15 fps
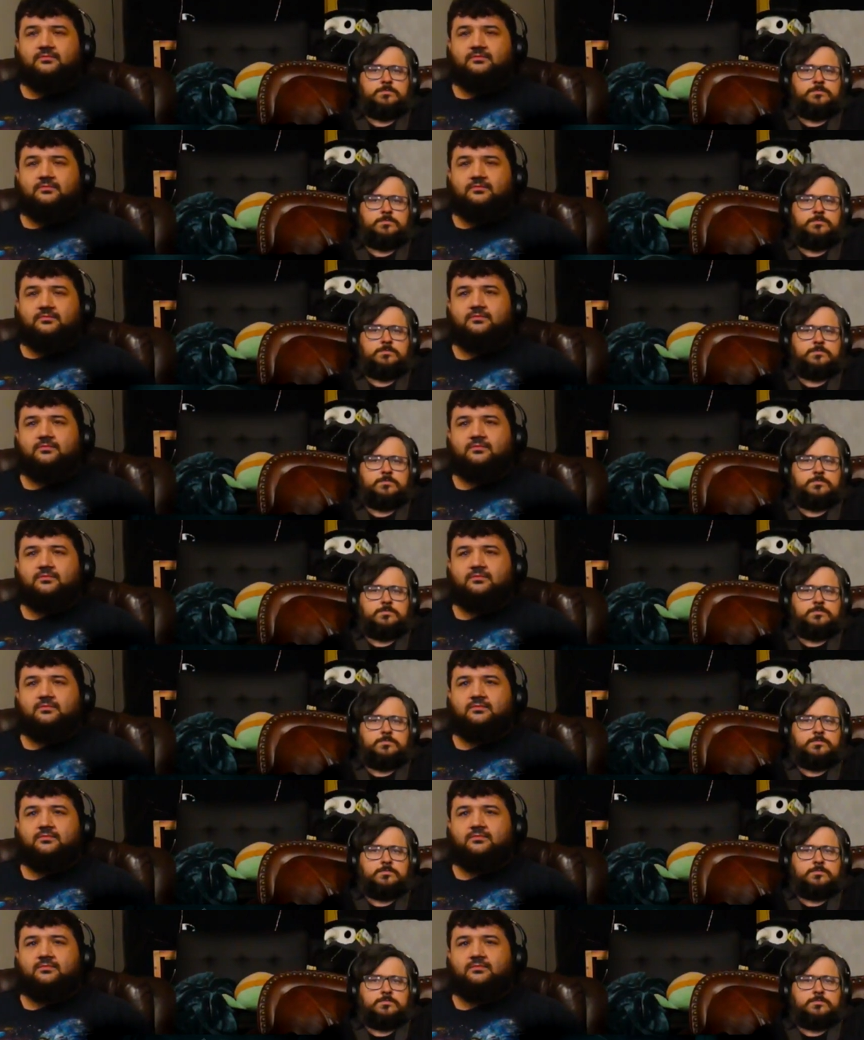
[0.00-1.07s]

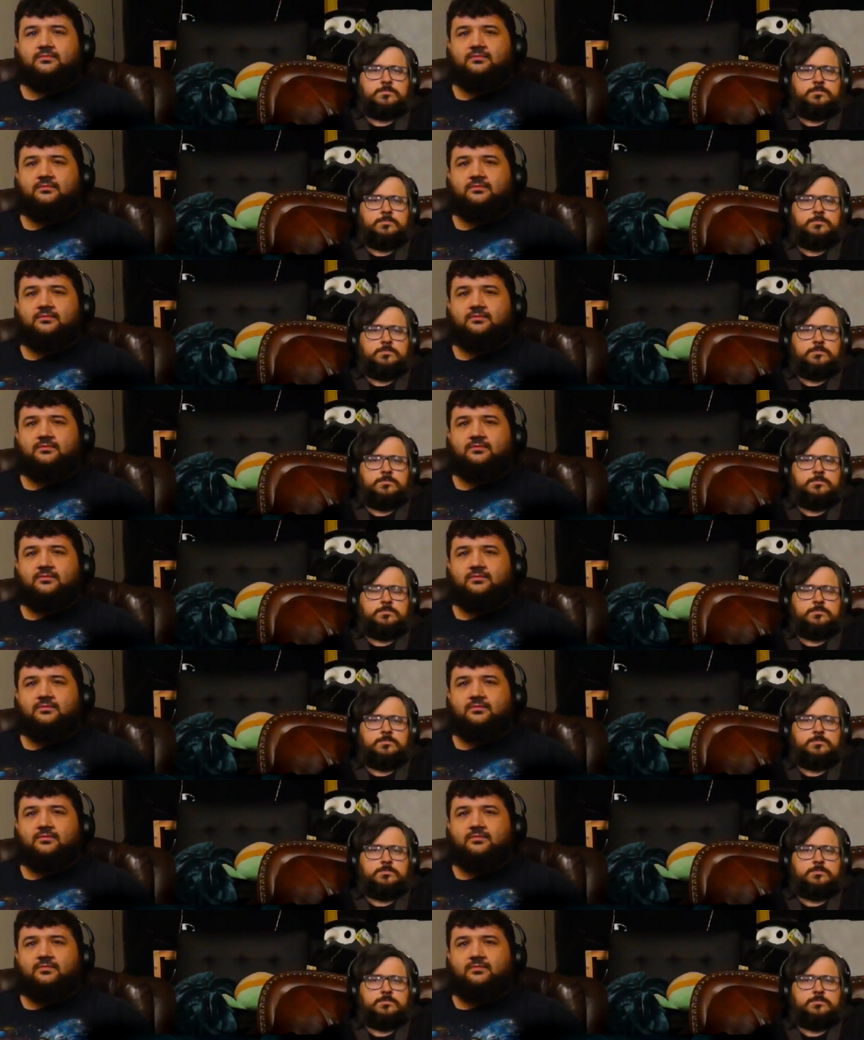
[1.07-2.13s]

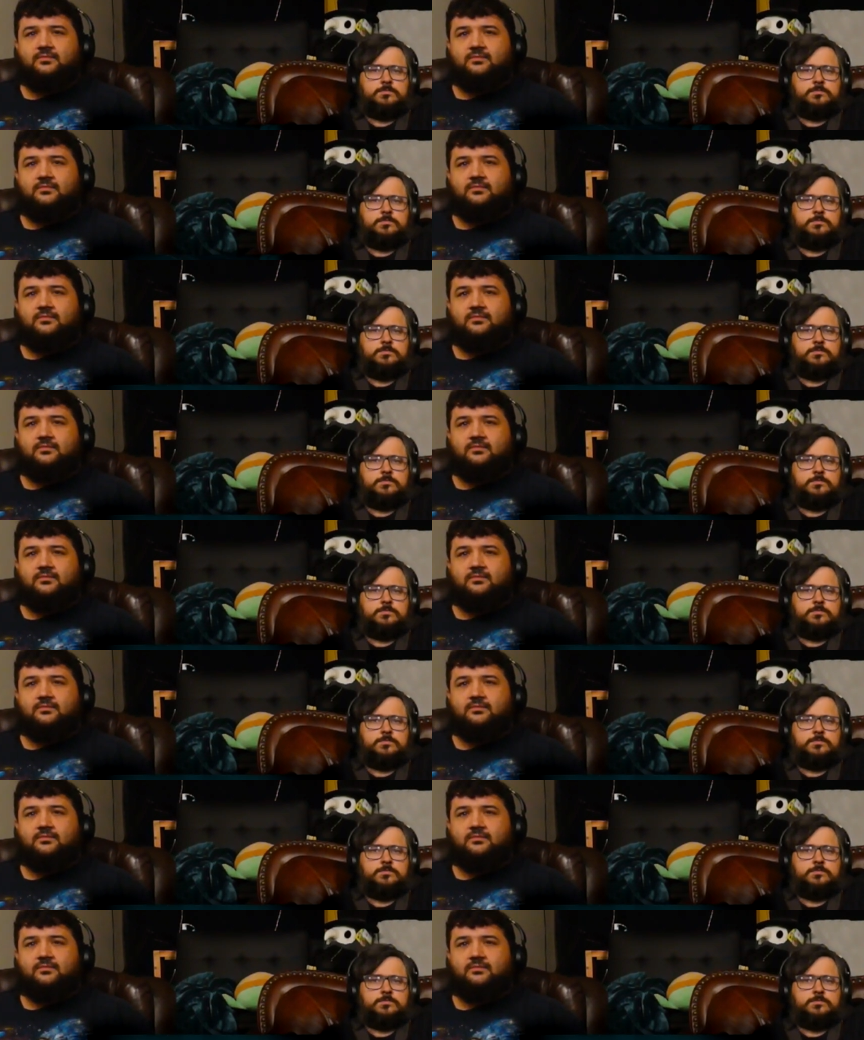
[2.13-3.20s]

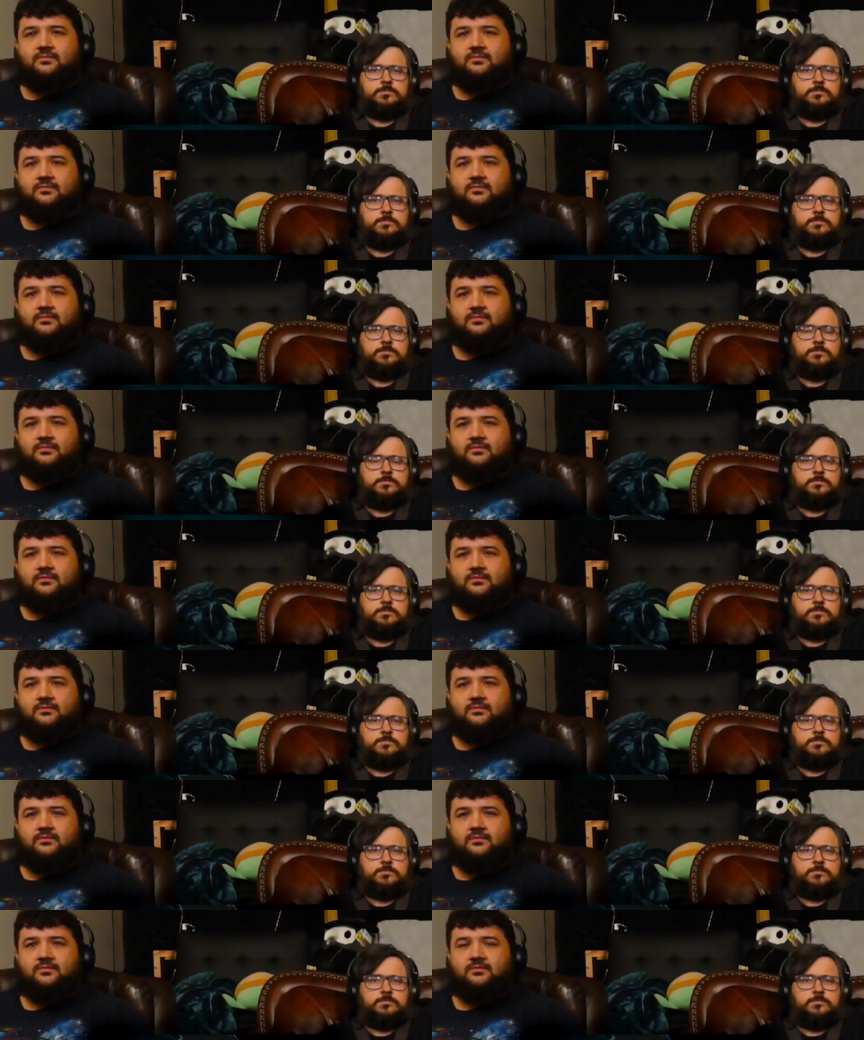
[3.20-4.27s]

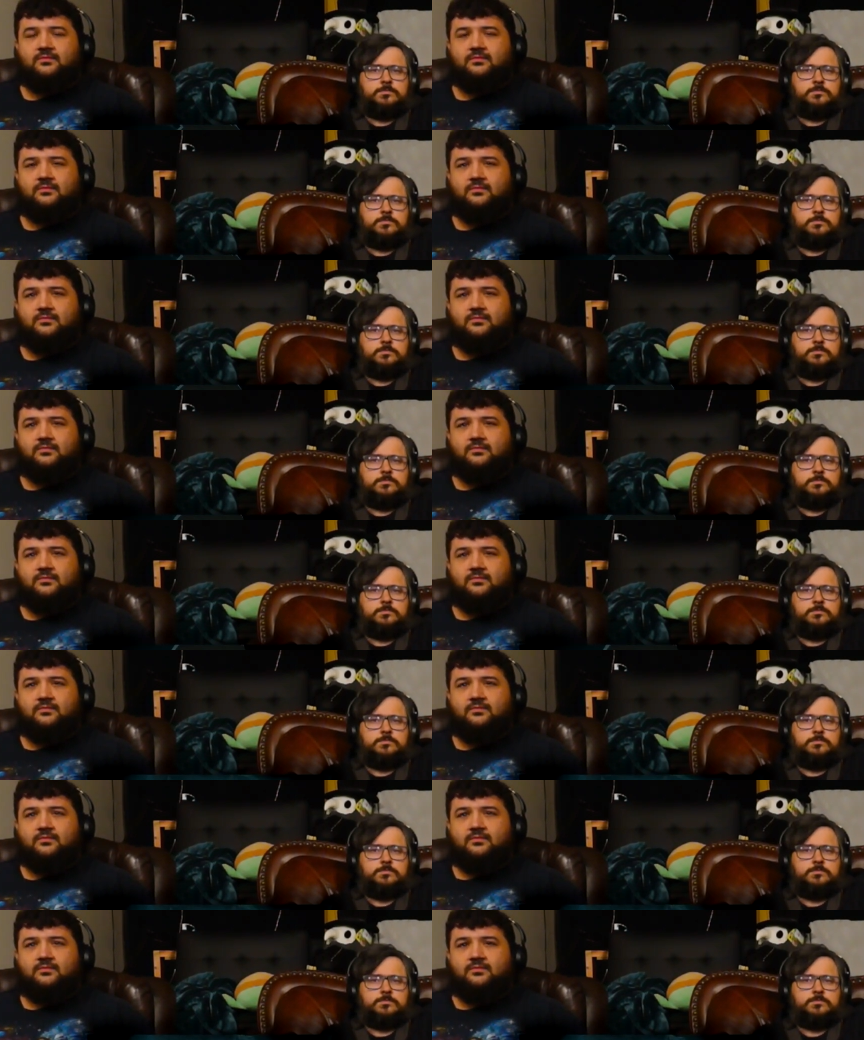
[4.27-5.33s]

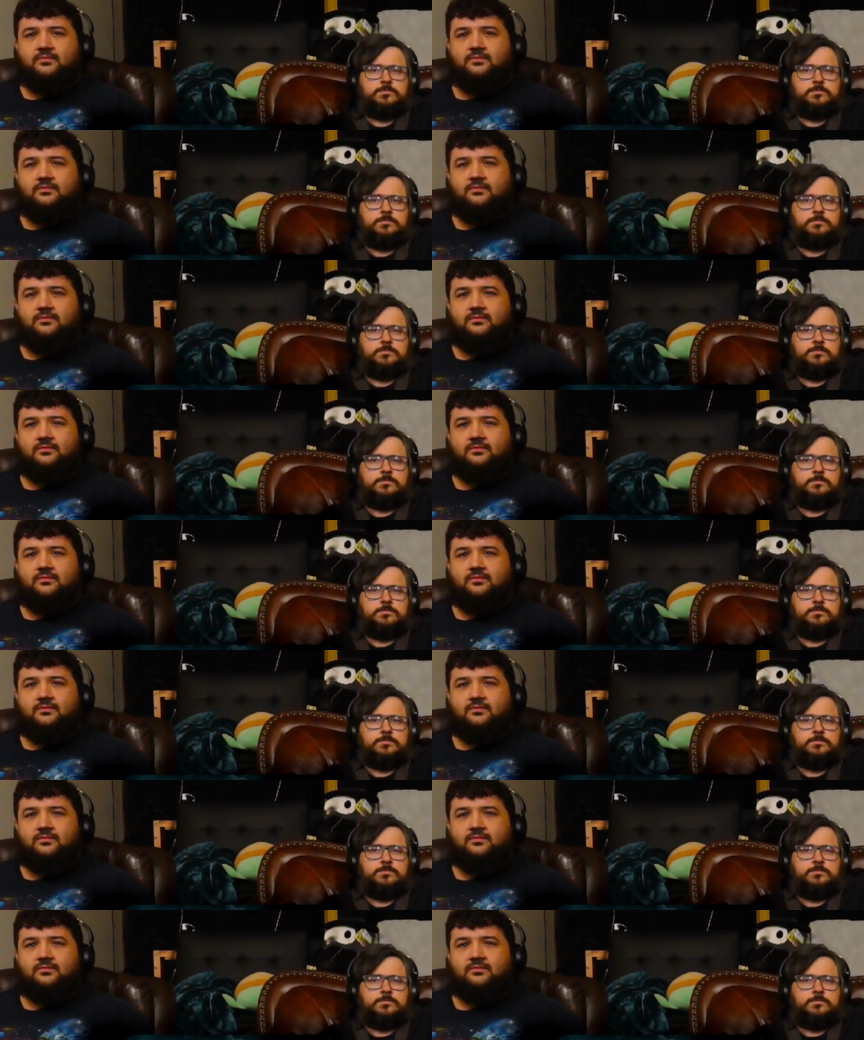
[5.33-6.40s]

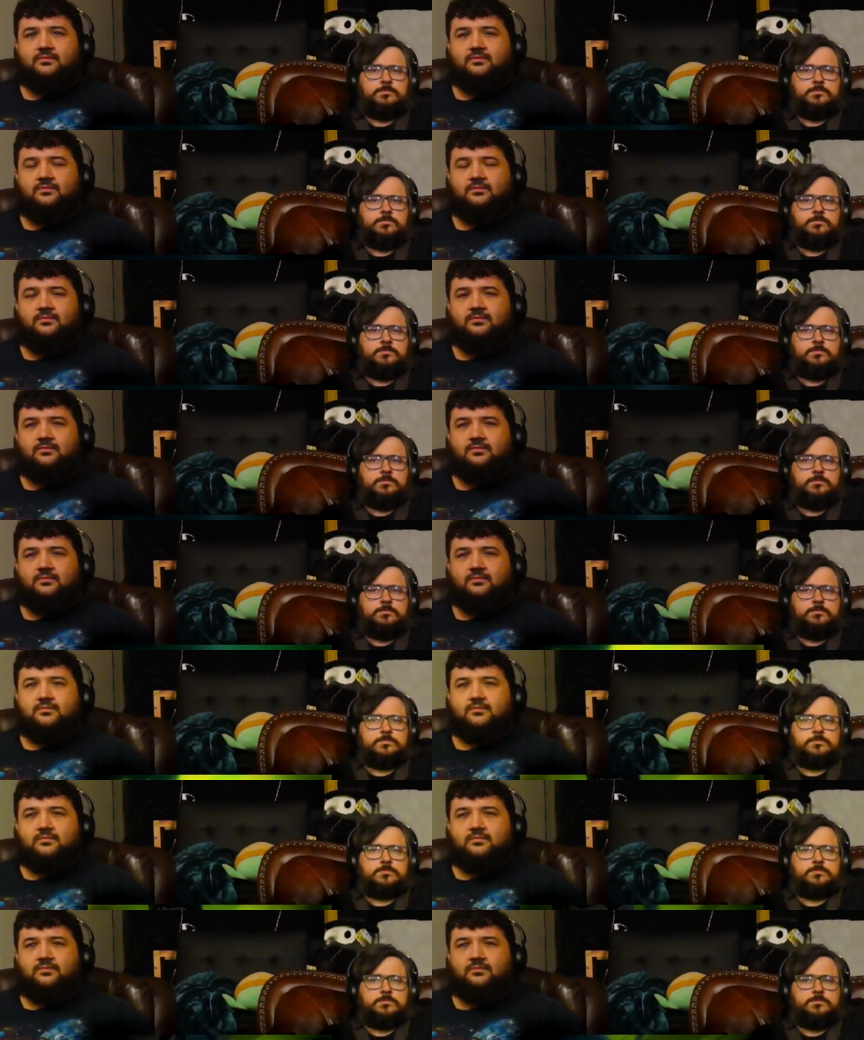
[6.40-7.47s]

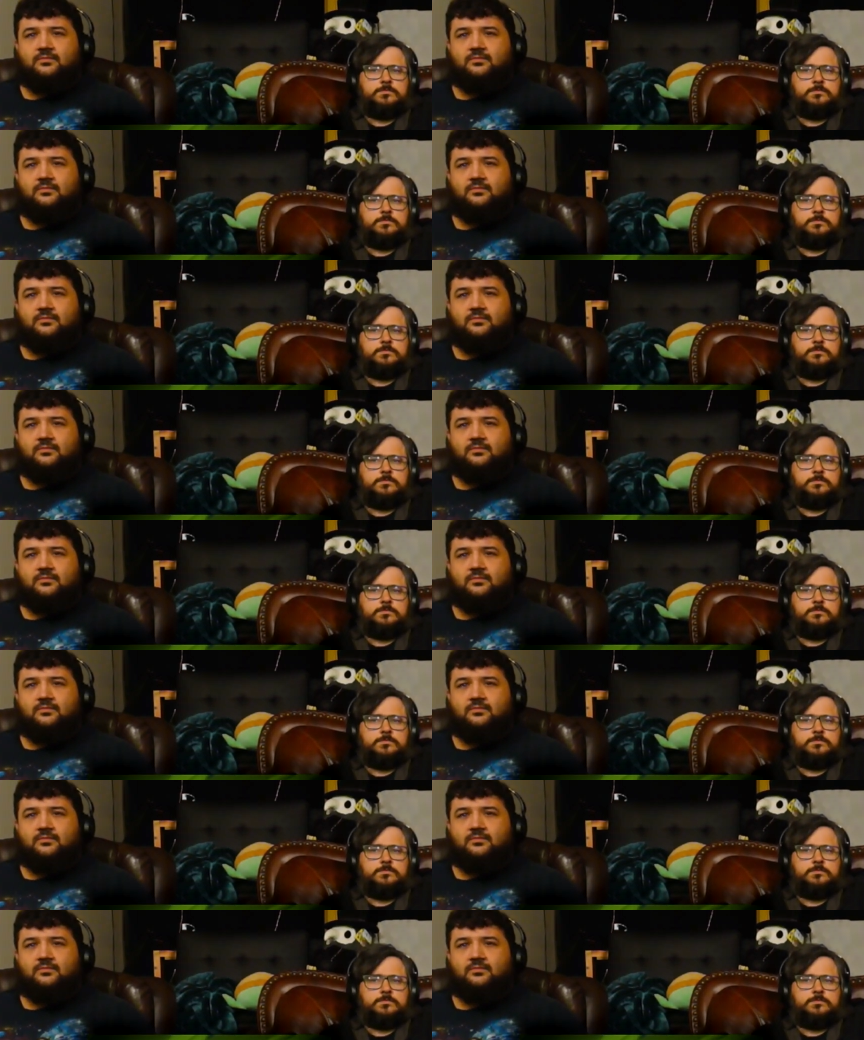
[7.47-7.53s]
Nobody speaks.